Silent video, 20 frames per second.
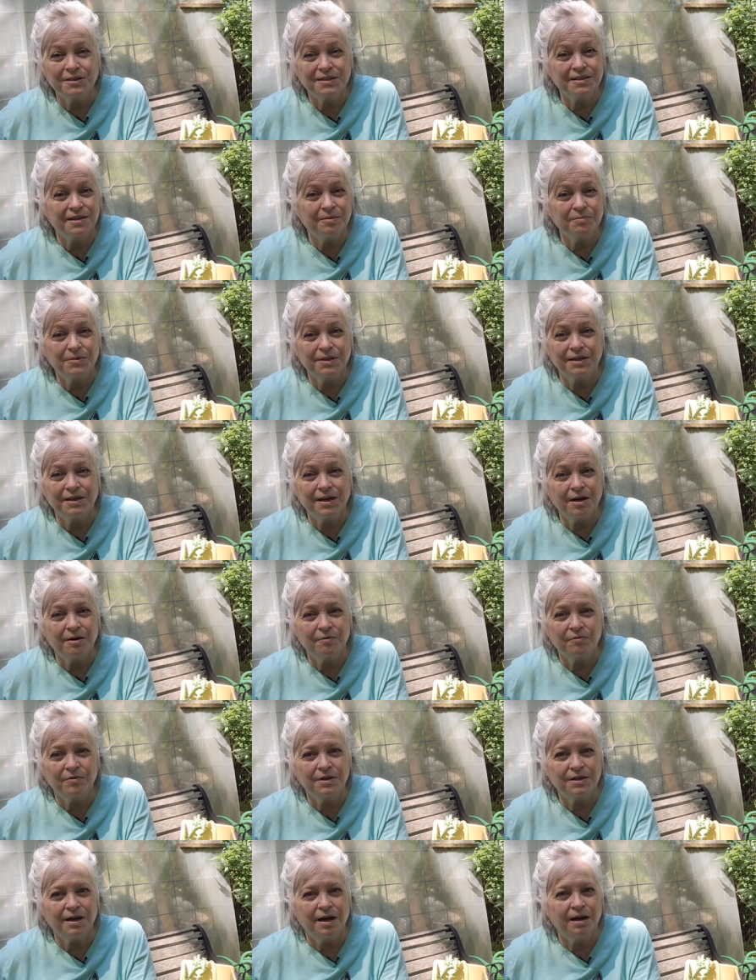learn something
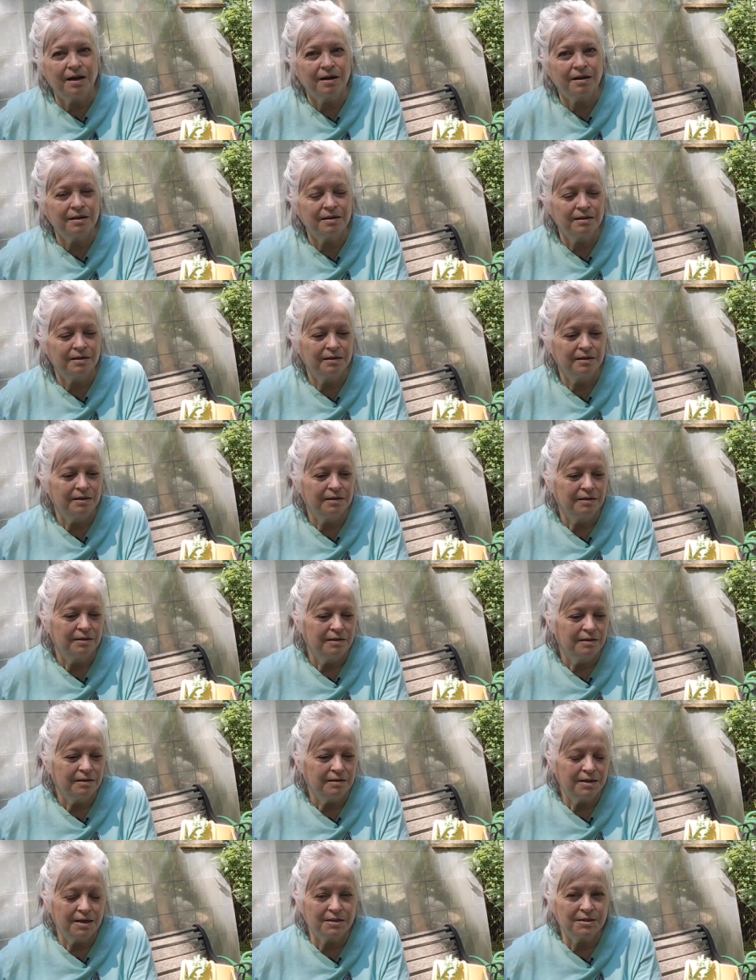every day.
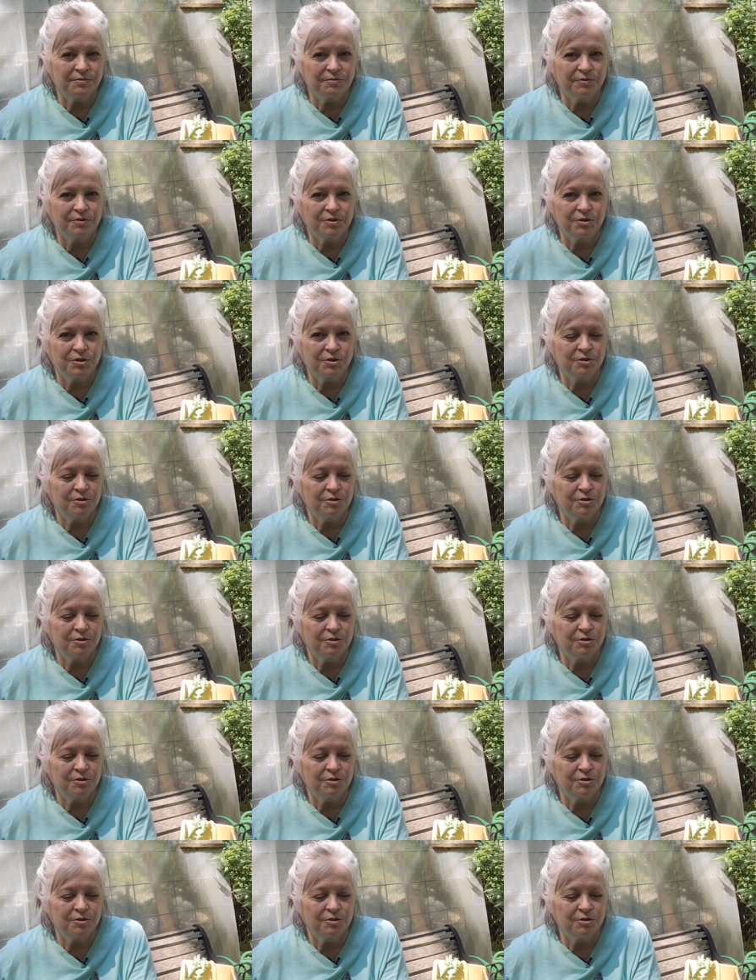That's for